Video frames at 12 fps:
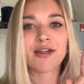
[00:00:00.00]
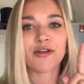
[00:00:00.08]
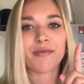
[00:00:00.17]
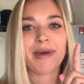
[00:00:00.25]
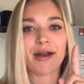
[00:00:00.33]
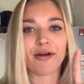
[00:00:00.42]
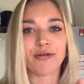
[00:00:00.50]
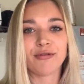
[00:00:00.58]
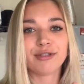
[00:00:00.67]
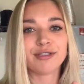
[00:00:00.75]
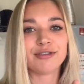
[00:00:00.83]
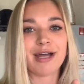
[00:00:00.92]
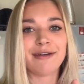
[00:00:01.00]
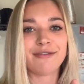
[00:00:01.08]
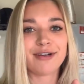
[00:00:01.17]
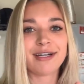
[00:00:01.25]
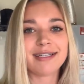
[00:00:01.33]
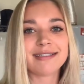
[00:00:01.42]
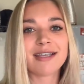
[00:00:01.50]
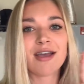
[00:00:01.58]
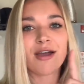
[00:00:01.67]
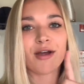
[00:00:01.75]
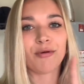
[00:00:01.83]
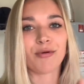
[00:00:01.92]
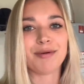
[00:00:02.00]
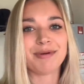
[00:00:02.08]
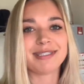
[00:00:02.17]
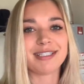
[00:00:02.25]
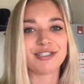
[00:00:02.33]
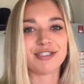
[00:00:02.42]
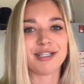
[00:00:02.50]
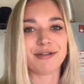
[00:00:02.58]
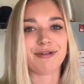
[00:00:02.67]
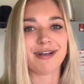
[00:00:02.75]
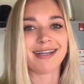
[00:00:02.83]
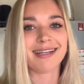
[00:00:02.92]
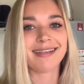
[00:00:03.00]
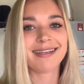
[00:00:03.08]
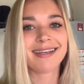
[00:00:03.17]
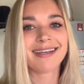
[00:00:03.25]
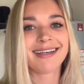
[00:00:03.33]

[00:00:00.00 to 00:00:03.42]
no matter who the driver is or what position they're running.